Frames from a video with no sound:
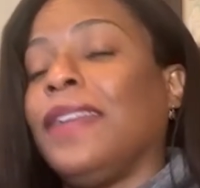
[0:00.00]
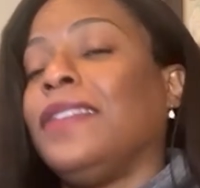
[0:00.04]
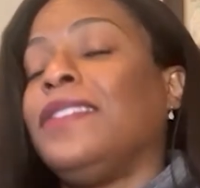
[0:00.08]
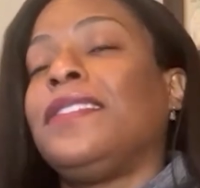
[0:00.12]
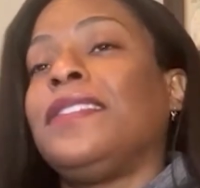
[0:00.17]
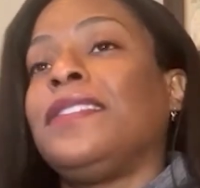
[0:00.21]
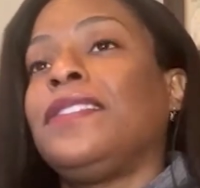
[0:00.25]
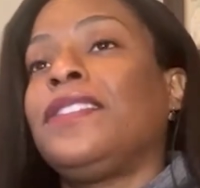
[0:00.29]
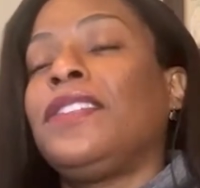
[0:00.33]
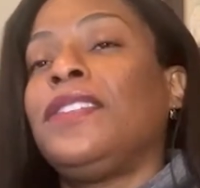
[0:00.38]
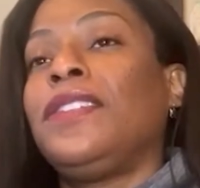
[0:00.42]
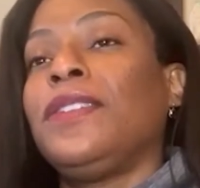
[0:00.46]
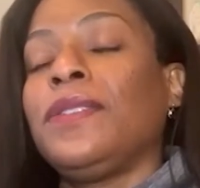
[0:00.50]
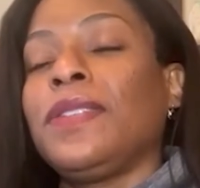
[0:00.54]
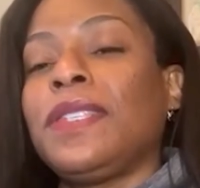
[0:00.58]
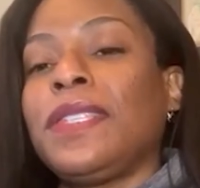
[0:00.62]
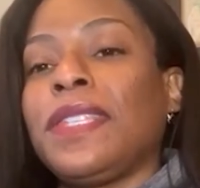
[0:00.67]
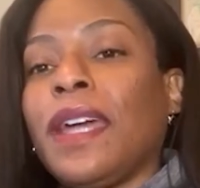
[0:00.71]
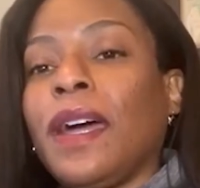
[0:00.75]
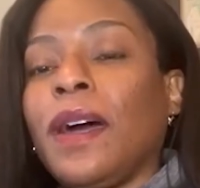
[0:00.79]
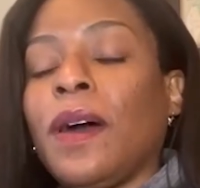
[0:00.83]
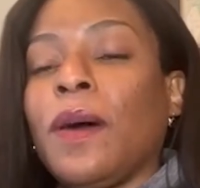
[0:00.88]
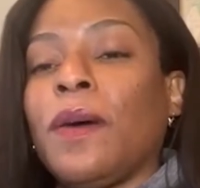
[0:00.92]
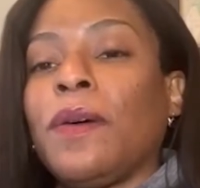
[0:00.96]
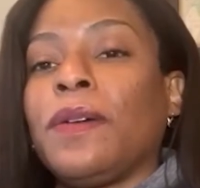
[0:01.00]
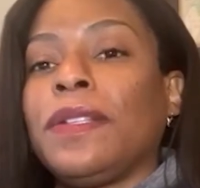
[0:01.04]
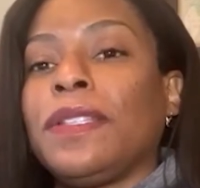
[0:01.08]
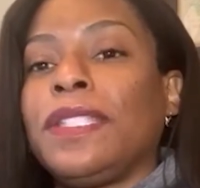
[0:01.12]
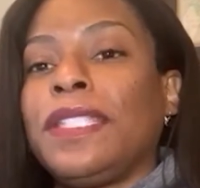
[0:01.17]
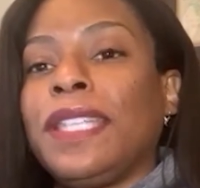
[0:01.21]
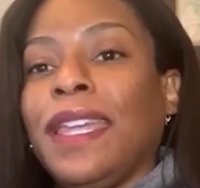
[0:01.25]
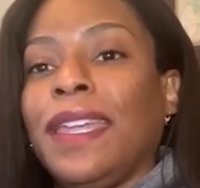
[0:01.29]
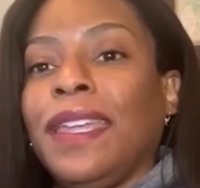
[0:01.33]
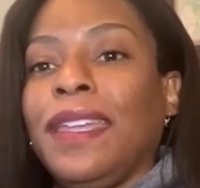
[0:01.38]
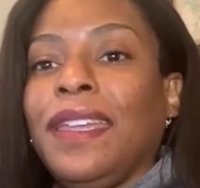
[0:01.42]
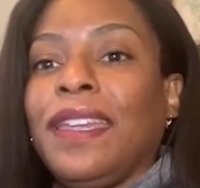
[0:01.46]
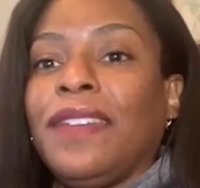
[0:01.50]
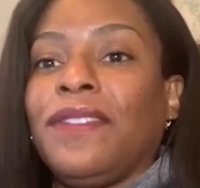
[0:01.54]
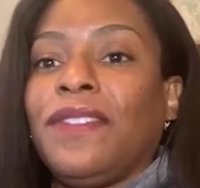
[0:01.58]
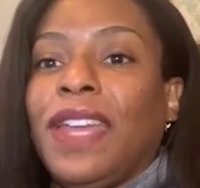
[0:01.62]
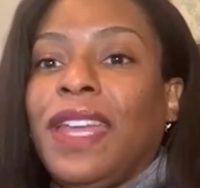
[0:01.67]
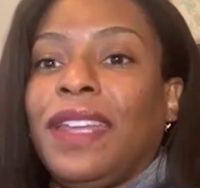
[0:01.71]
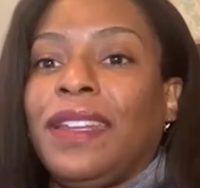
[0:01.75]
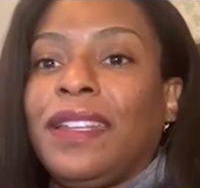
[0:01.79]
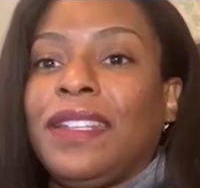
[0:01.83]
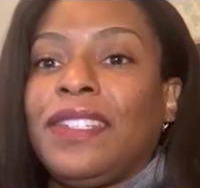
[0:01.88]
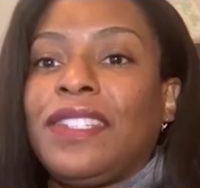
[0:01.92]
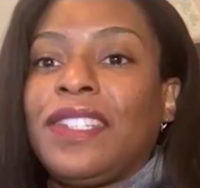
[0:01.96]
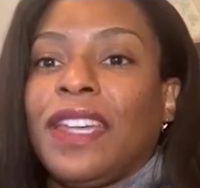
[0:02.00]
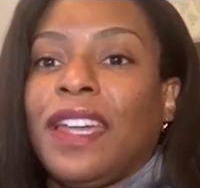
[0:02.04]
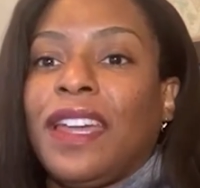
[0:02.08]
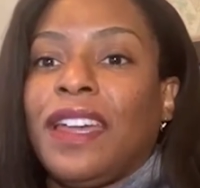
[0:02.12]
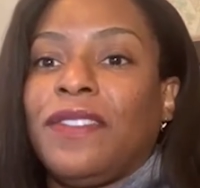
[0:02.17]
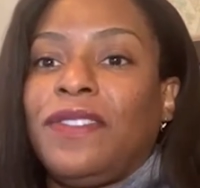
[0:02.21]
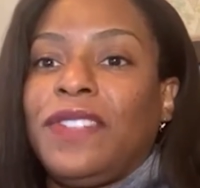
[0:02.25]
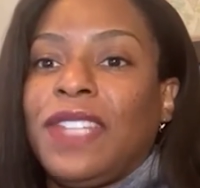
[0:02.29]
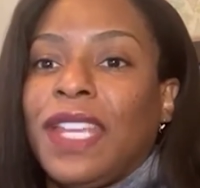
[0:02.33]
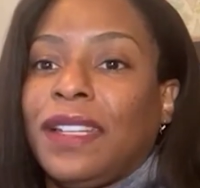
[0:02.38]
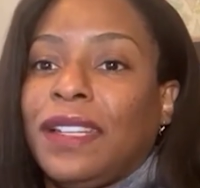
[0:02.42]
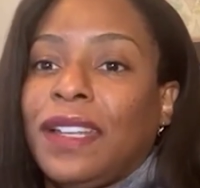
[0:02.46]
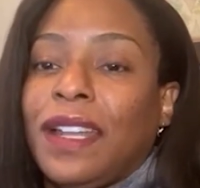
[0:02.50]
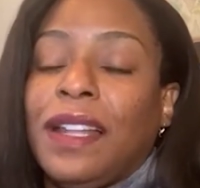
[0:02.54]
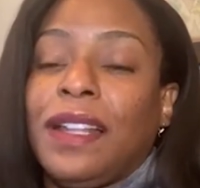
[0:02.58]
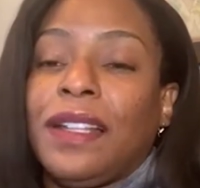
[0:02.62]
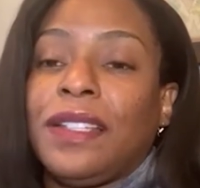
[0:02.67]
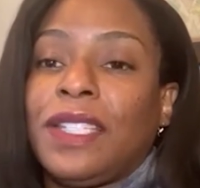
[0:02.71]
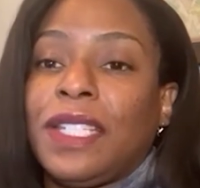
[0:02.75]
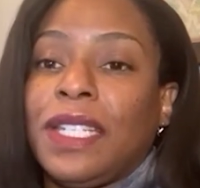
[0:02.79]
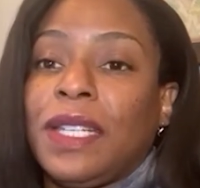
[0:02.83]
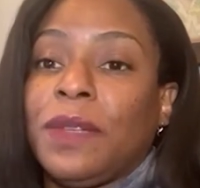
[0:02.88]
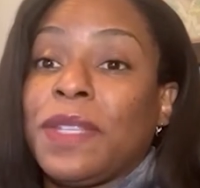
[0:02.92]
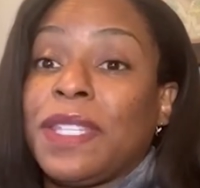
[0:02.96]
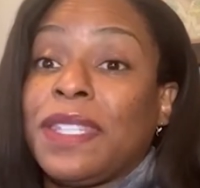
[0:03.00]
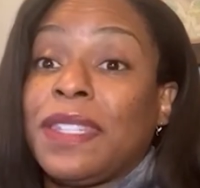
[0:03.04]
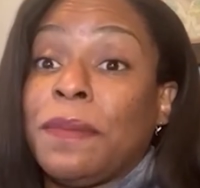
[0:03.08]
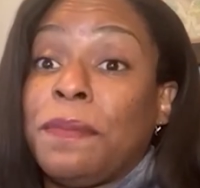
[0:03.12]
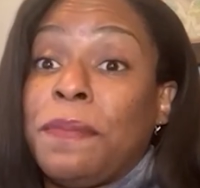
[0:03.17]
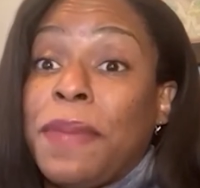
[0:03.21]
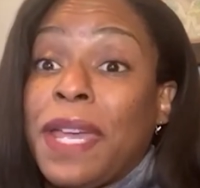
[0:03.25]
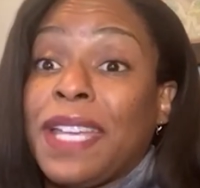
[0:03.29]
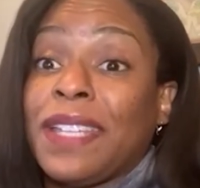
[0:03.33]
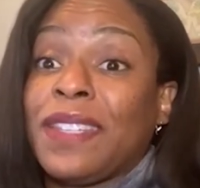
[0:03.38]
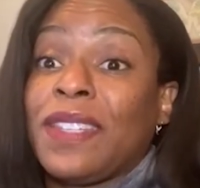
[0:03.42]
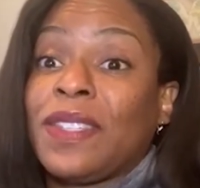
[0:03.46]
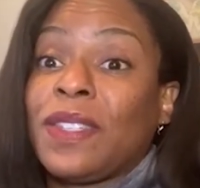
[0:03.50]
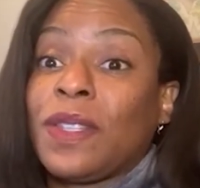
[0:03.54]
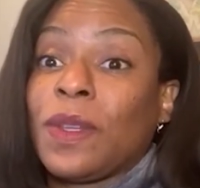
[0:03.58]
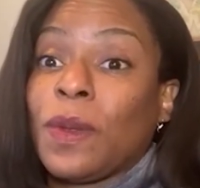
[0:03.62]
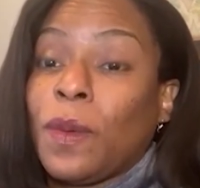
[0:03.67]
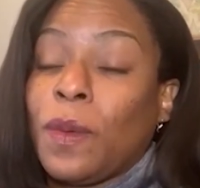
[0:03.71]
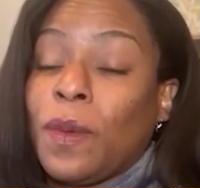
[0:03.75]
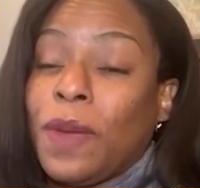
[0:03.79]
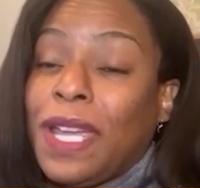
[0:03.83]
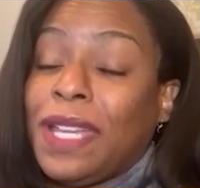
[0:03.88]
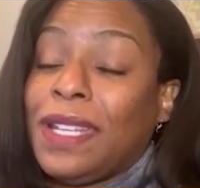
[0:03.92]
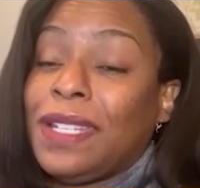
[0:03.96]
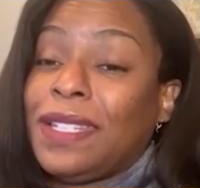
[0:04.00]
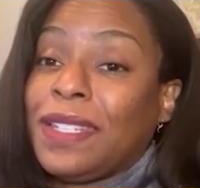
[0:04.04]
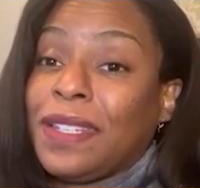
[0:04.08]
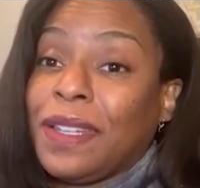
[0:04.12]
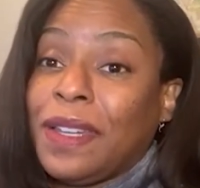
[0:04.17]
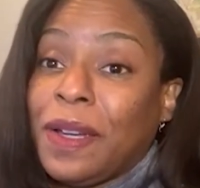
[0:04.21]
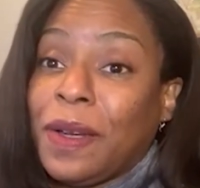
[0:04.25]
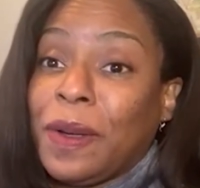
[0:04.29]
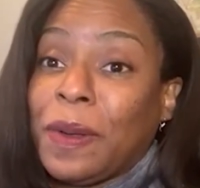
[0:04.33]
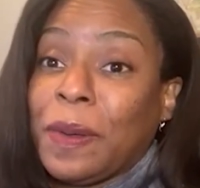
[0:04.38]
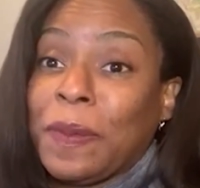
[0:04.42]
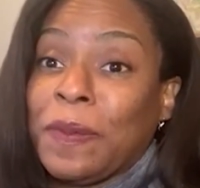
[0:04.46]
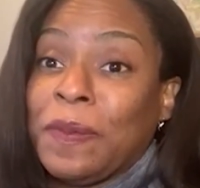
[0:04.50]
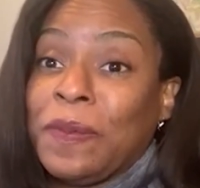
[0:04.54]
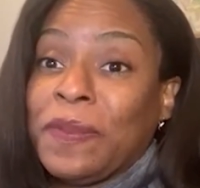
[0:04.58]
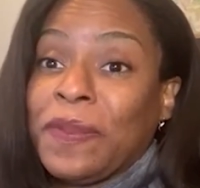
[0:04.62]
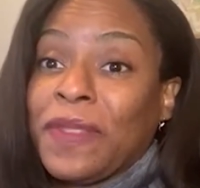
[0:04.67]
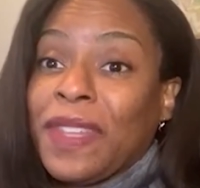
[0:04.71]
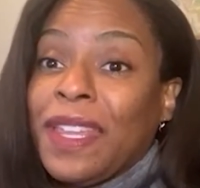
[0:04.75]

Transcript: And to do so, taking advantage of technology was the best way to go.